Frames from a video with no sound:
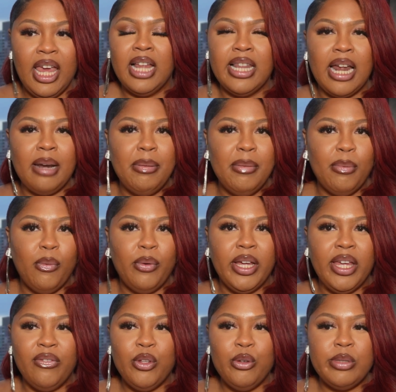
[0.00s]
A lot of people will
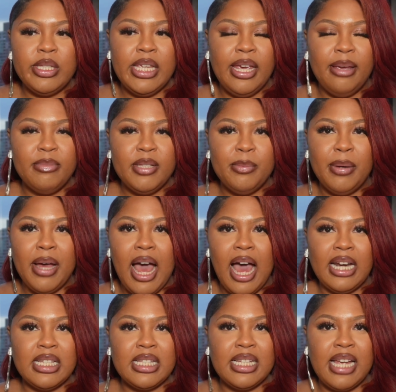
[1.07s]
give you tips, but
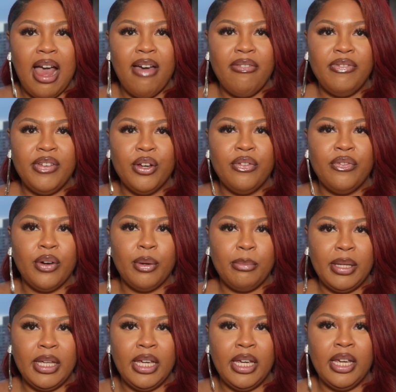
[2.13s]
honestly, I feel for
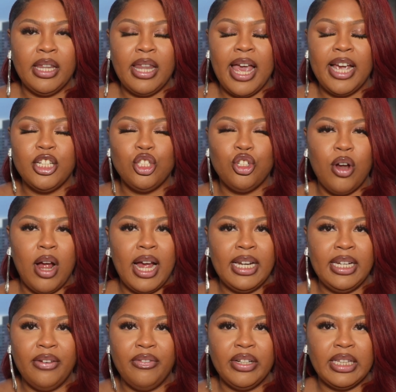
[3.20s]
me, like,
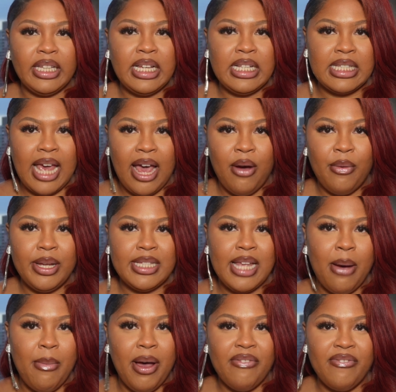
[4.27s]
trying different things out is
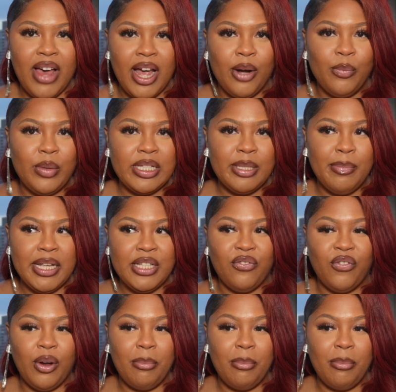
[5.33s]
how I find what's best for